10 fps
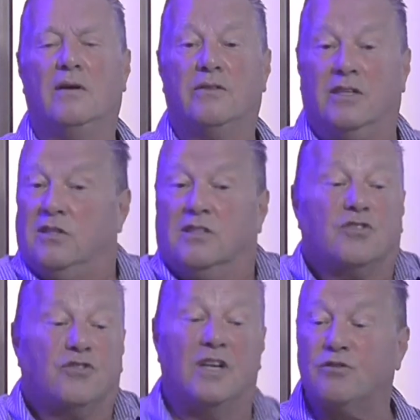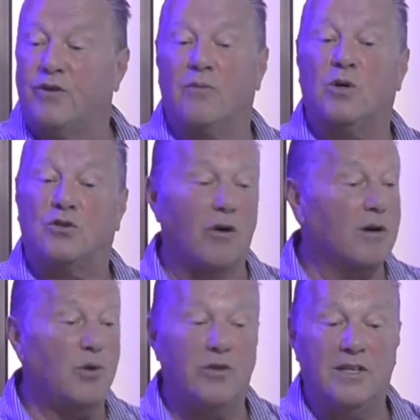this is a strange thing we're talking
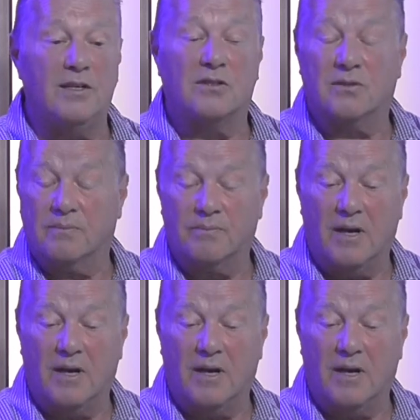about, these